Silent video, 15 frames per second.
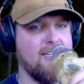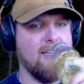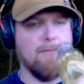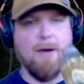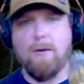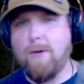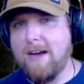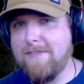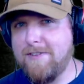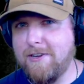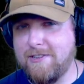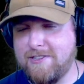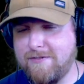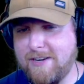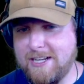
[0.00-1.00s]
my wife
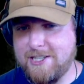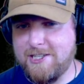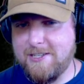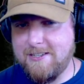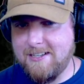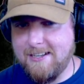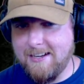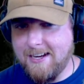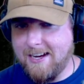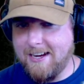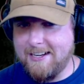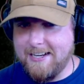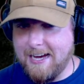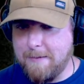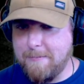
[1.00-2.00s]
knows French,
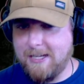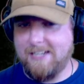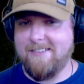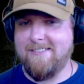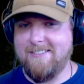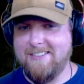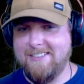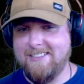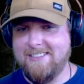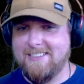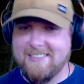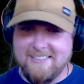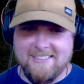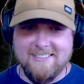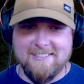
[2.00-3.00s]
not me,
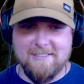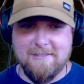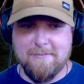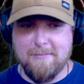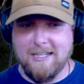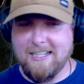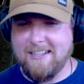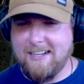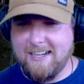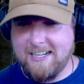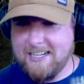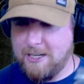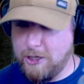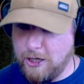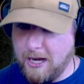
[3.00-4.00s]
but I
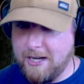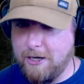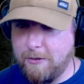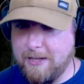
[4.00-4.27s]
know